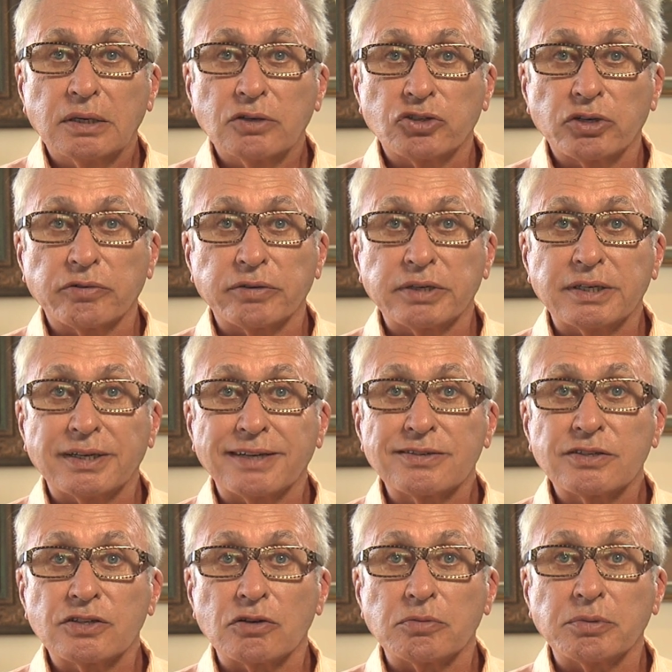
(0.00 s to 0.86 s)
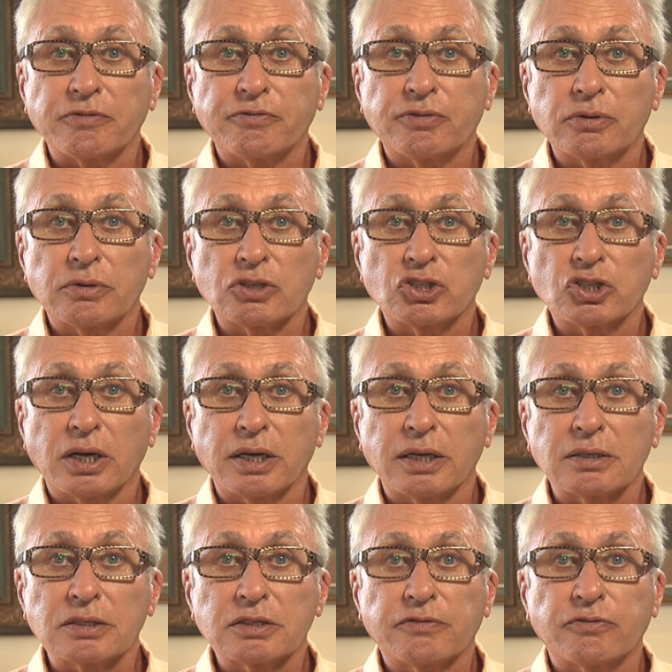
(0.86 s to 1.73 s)
generally does so before a
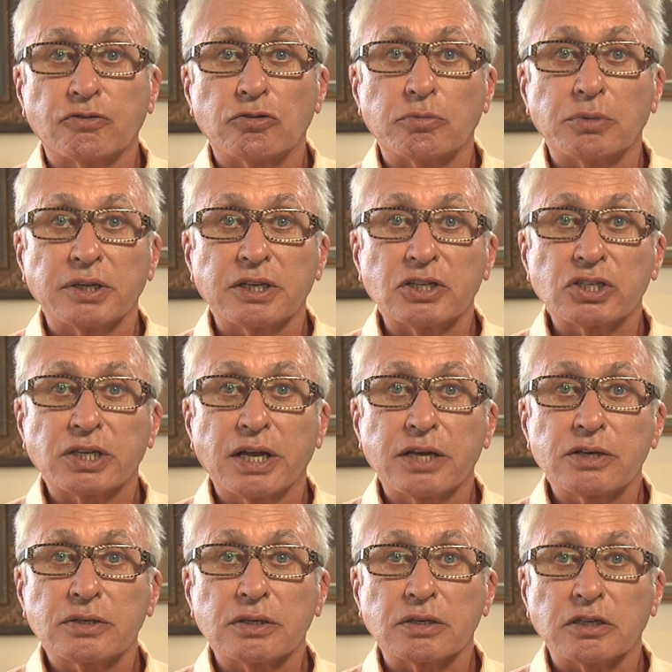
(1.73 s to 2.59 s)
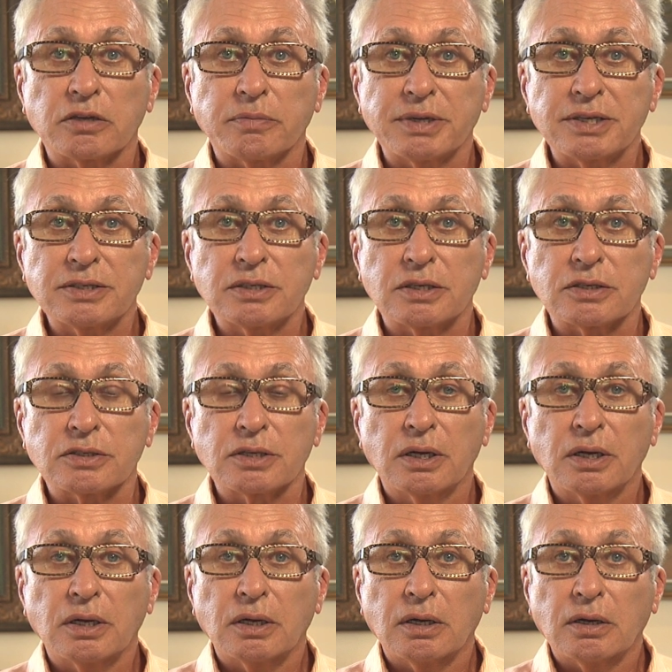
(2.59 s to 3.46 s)
child's formal education commences,
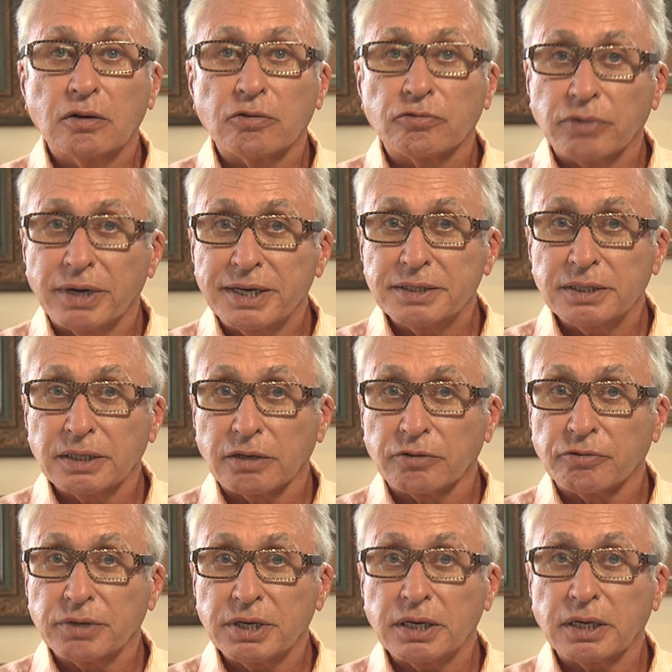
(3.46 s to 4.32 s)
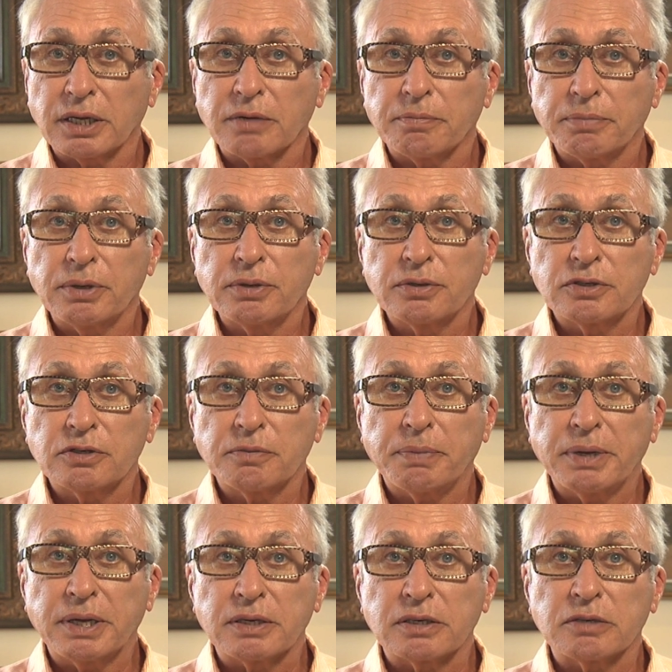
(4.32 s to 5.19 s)
writing and reading are both
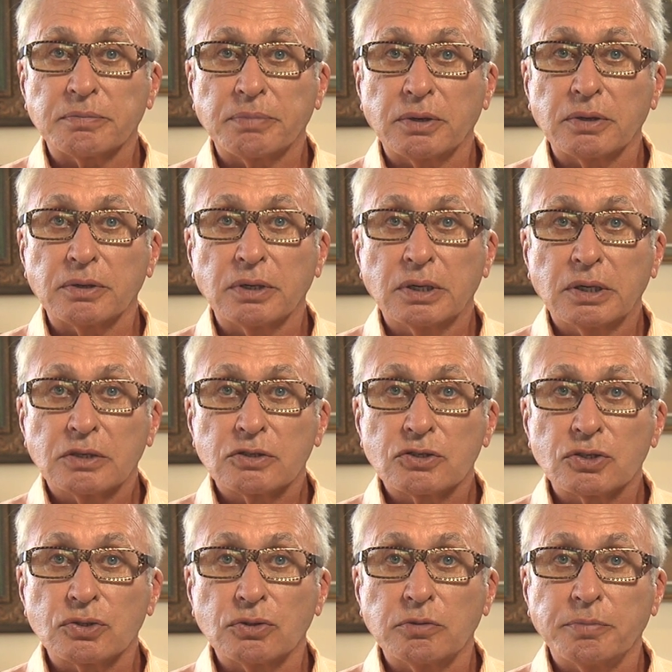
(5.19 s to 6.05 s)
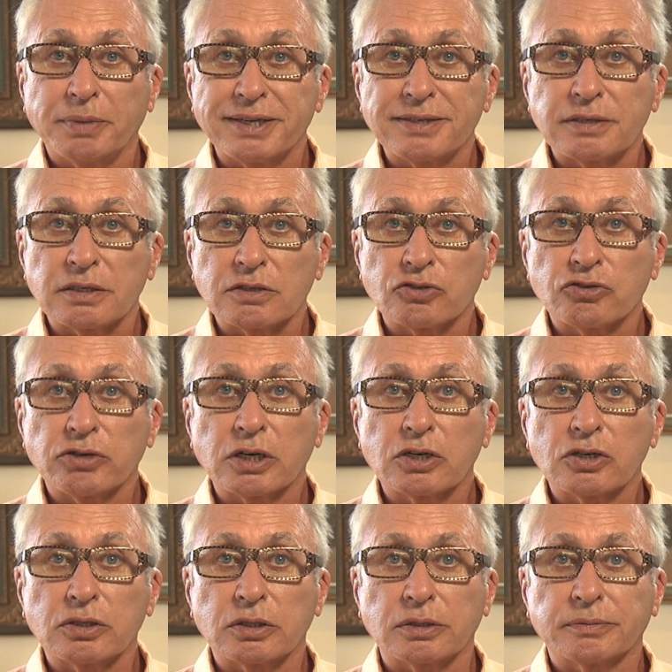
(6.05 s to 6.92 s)
dependent upon school-based
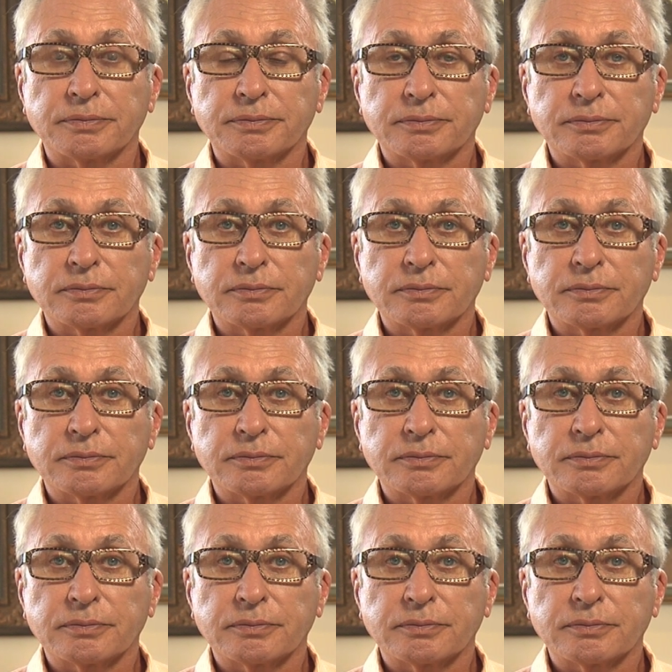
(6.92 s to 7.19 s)
instruction.